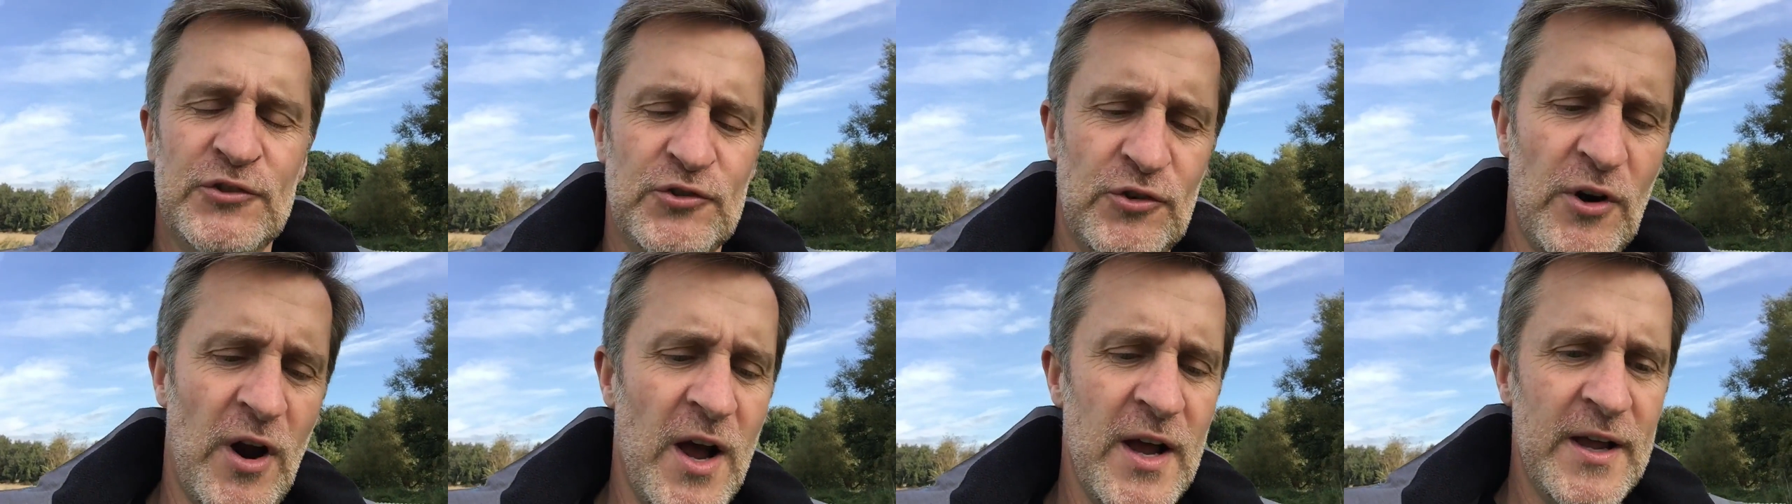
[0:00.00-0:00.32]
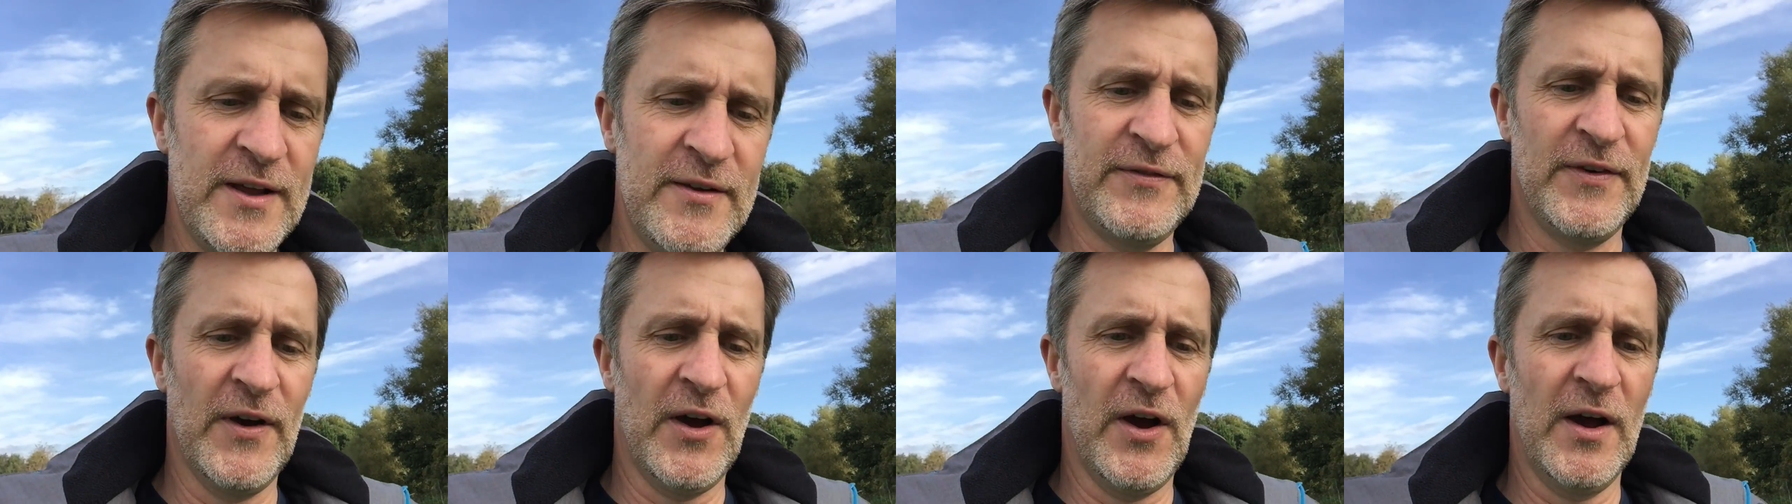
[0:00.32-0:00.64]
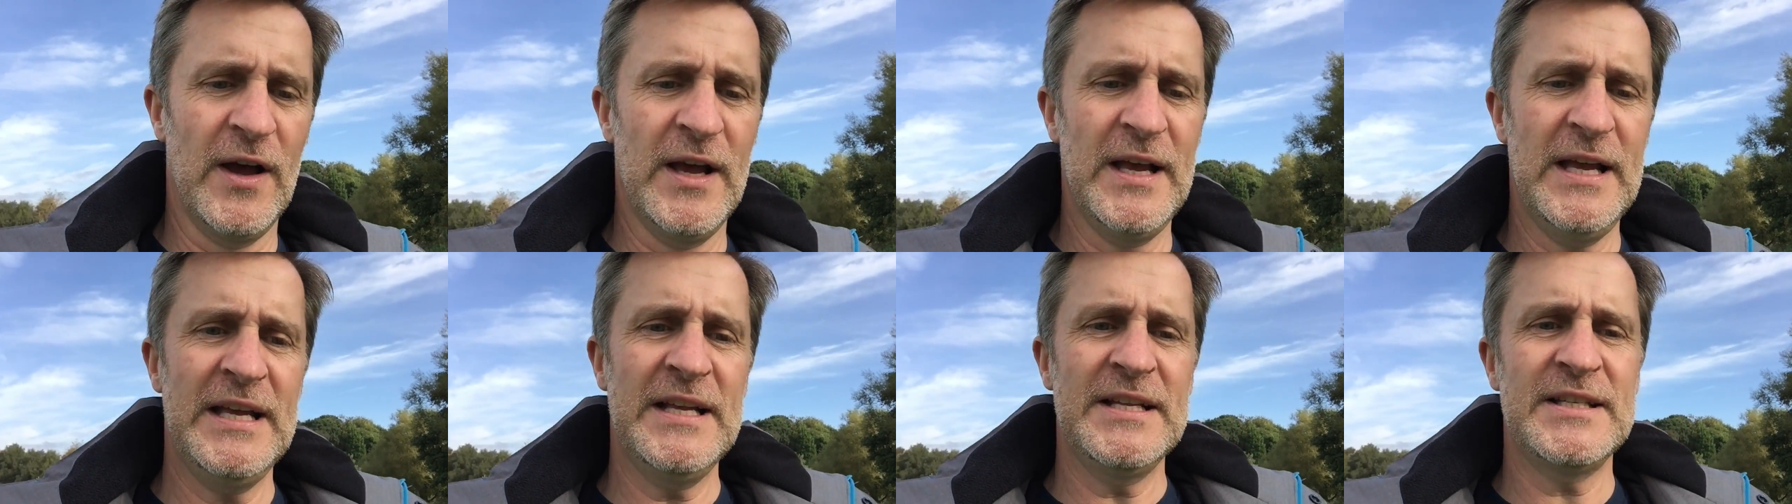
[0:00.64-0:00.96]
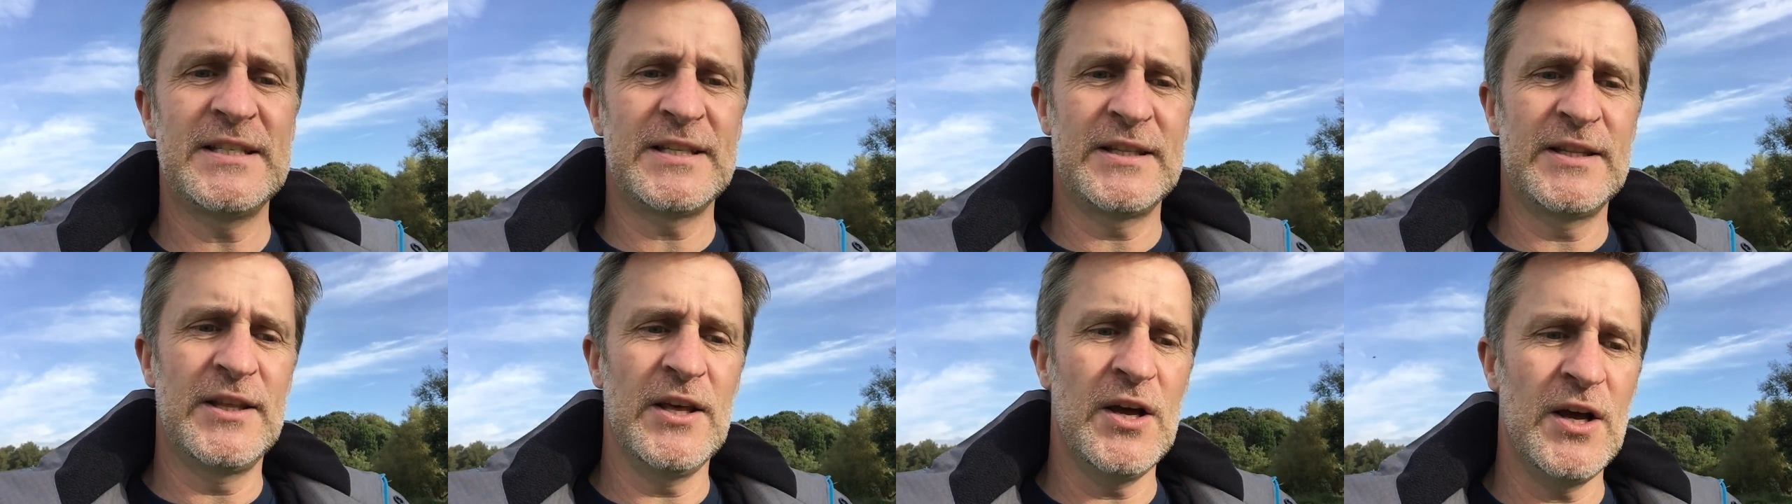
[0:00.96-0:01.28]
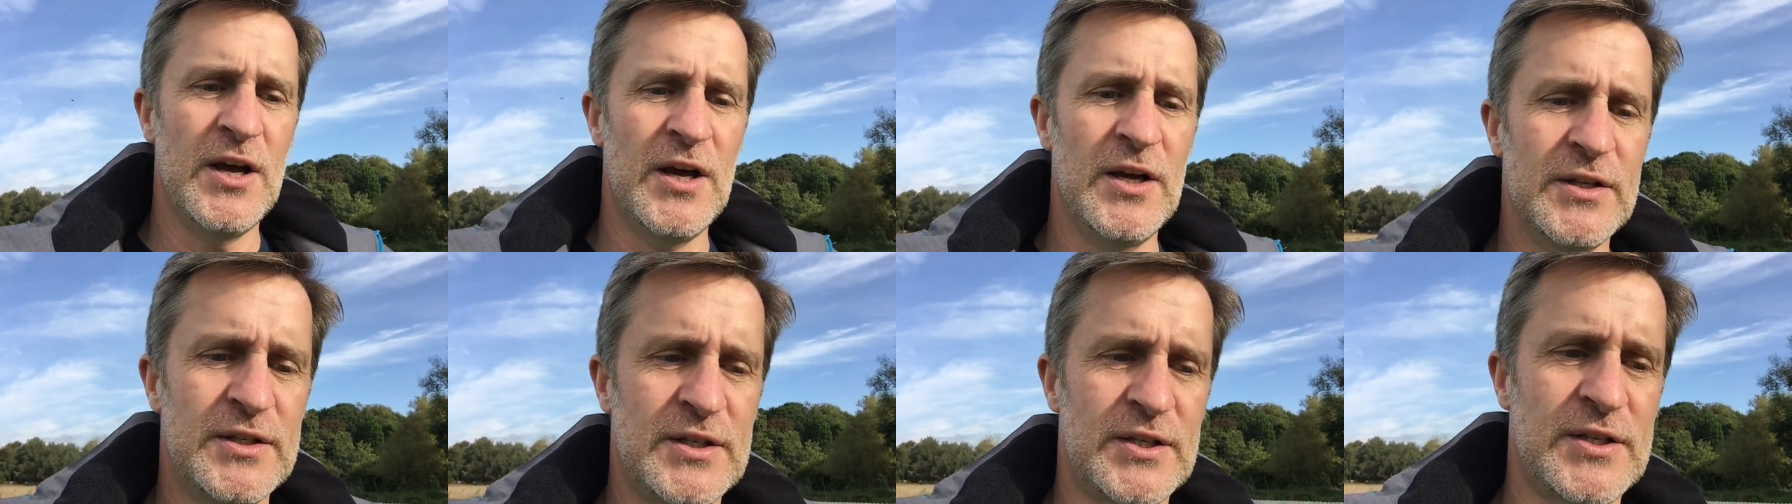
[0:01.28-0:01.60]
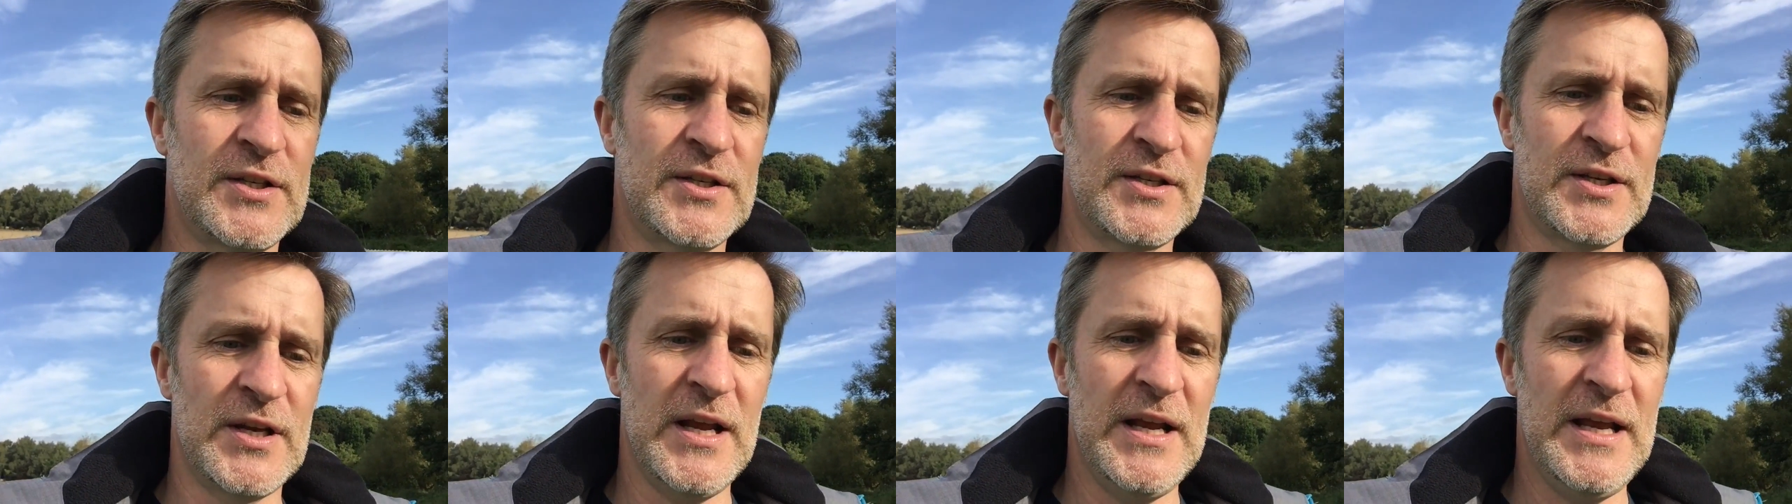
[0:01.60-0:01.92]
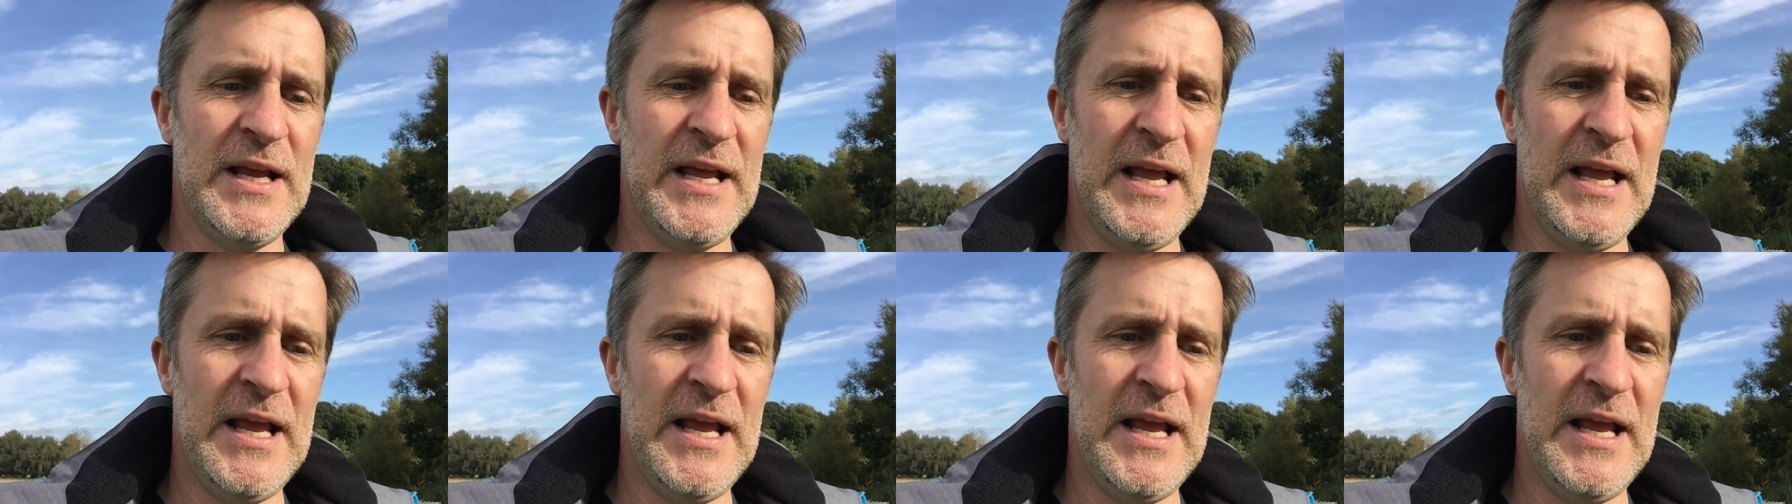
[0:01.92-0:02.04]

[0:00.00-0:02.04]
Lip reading: driver is that